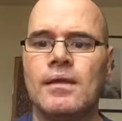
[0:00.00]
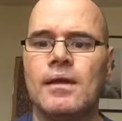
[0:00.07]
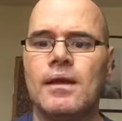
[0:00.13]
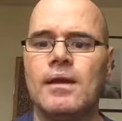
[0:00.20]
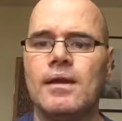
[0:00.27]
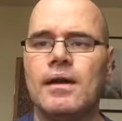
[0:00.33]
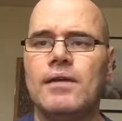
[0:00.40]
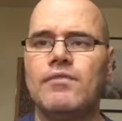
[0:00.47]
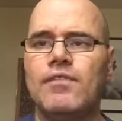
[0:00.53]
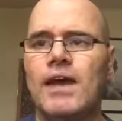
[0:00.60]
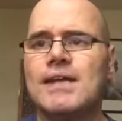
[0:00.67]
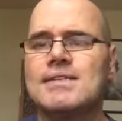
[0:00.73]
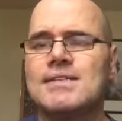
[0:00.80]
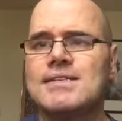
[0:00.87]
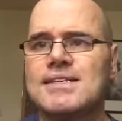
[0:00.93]
and I've
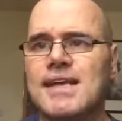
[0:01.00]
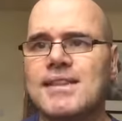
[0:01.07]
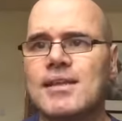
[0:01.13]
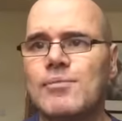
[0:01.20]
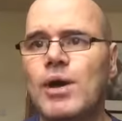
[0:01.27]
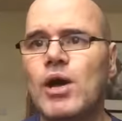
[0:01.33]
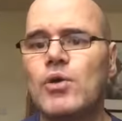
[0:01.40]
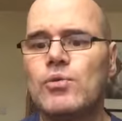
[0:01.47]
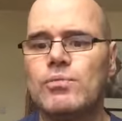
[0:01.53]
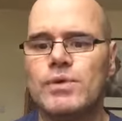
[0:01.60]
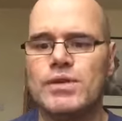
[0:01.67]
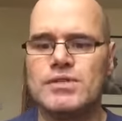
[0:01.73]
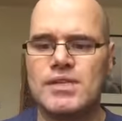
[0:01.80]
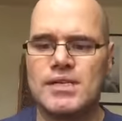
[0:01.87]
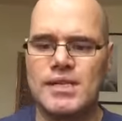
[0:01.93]
had to send them home
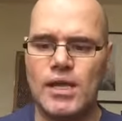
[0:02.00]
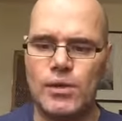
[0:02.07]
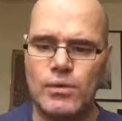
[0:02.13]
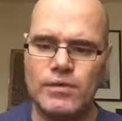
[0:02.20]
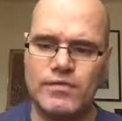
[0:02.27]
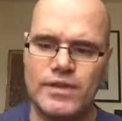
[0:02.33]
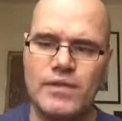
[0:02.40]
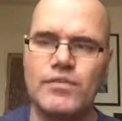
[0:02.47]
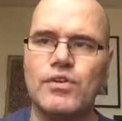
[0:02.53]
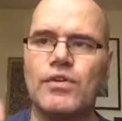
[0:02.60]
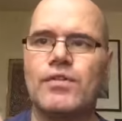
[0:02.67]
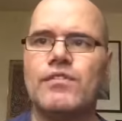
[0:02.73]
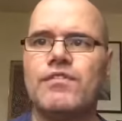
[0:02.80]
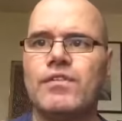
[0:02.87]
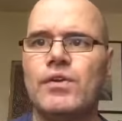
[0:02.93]
because I know if they've got
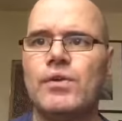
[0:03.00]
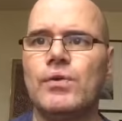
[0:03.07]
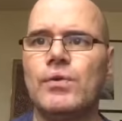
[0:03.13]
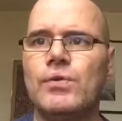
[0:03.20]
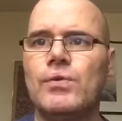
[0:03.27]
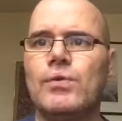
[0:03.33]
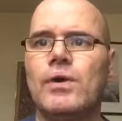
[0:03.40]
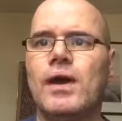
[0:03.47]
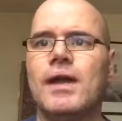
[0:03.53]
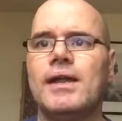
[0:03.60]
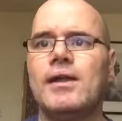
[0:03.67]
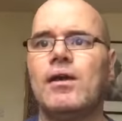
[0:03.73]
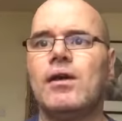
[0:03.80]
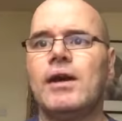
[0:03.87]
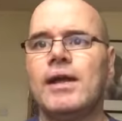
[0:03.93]
the flu and
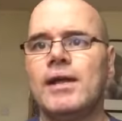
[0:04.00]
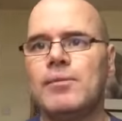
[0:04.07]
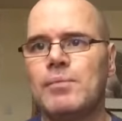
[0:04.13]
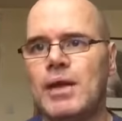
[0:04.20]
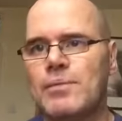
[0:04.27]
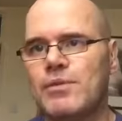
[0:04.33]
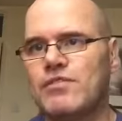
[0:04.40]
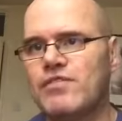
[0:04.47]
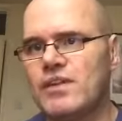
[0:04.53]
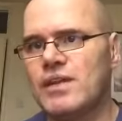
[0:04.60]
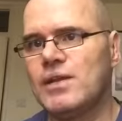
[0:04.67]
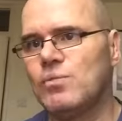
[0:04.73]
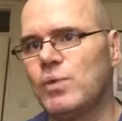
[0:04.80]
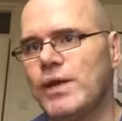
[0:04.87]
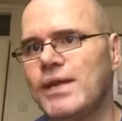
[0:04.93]
I may be
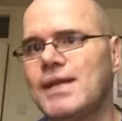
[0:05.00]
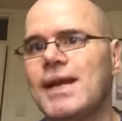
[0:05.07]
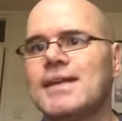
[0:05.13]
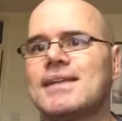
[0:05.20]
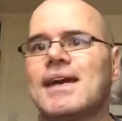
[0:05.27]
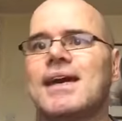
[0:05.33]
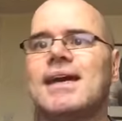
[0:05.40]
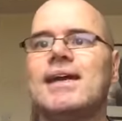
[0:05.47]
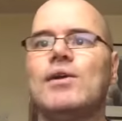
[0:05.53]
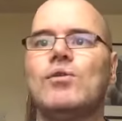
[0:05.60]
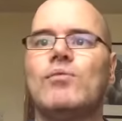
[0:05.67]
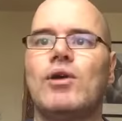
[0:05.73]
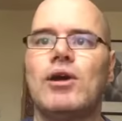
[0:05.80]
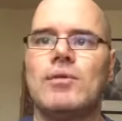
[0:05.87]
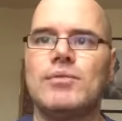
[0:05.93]
feeling weak that day or
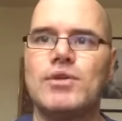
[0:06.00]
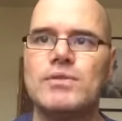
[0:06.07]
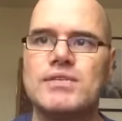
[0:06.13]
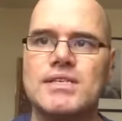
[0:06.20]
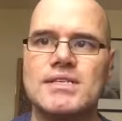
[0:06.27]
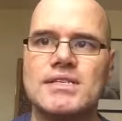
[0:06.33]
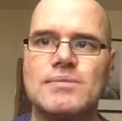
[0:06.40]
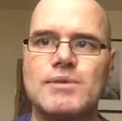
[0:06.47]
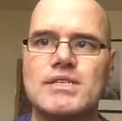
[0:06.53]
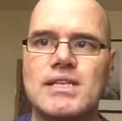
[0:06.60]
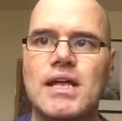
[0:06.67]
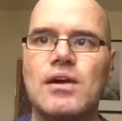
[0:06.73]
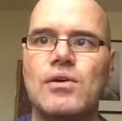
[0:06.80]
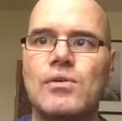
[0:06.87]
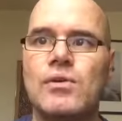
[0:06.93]
my immune system is
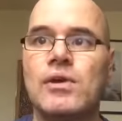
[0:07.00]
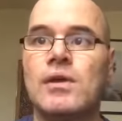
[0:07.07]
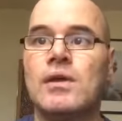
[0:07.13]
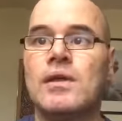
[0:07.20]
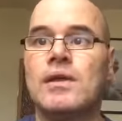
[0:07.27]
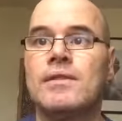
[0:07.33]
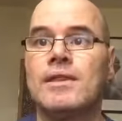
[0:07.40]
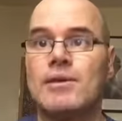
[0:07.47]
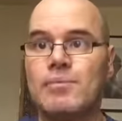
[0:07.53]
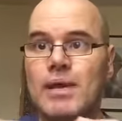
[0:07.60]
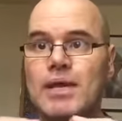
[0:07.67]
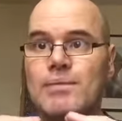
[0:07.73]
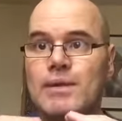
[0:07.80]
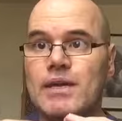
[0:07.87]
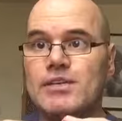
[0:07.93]
low, there
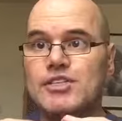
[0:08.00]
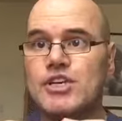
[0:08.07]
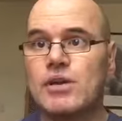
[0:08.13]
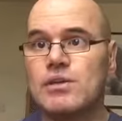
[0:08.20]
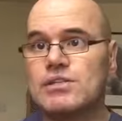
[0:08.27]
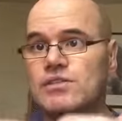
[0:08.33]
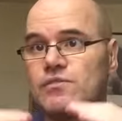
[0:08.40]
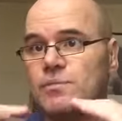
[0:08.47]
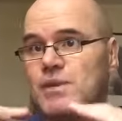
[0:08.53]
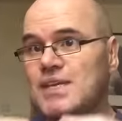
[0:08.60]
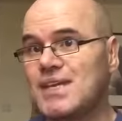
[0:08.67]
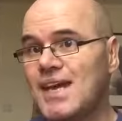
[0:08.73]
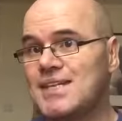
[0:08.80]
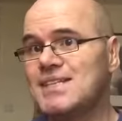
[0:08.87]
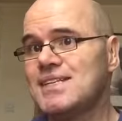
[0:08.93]
may be a chance of me
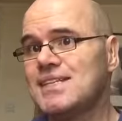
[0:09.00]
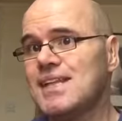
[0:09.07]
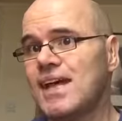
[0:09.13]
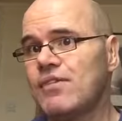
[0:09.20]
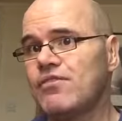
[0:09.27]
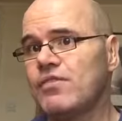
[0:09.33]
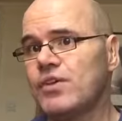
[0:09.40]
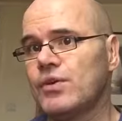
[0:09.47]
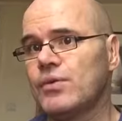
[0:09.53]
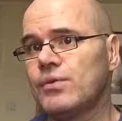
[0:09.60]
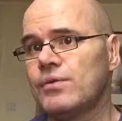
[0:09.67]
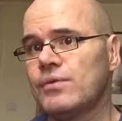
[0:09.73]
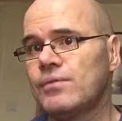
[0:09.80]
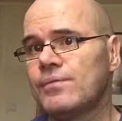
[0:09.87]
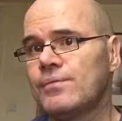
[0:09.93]
getting that flu.
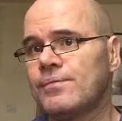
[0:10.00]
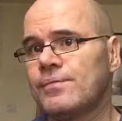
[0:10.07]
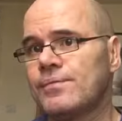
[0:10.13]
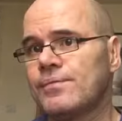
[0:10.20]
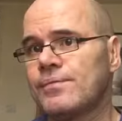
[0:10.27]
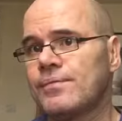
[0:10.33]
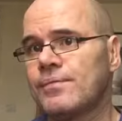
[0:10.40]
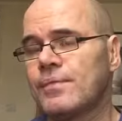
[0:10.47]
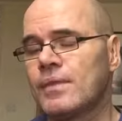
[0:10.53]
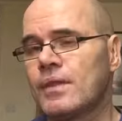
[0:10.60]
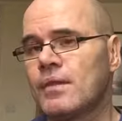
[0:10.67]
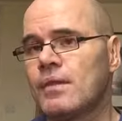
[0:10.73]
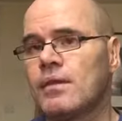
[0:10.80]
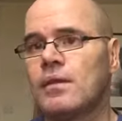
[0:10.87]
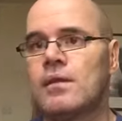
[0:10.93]

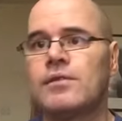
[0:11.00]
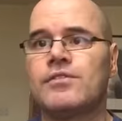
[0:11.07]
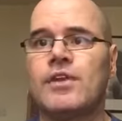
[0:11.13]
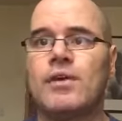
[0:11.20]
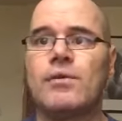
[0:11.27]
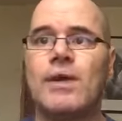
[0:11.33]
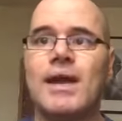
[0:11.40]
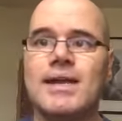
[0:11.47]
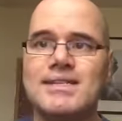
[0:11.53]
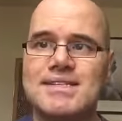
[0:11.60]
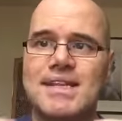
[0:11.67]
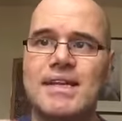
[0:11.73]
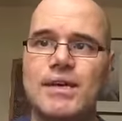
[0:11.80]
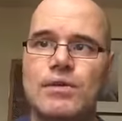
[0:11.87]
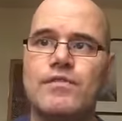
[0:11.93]
So as the
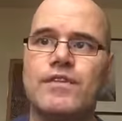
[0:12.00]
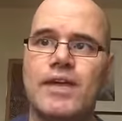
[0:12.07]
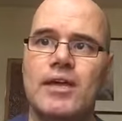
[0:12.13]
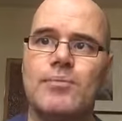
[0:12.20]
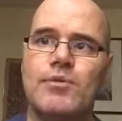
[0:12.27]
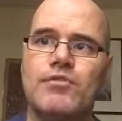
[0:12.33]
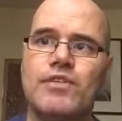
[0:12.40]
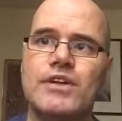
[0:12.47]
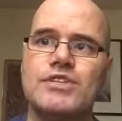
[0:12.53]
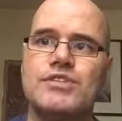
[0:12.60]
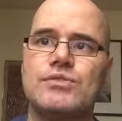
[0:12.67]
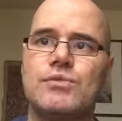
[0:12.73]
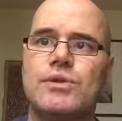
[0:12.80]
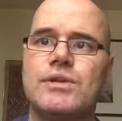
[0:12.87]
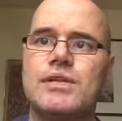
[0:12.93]
healthcare
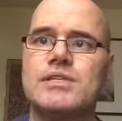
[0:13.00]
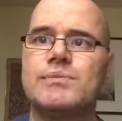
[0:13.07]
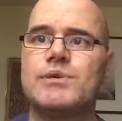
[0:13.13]
professional, you need to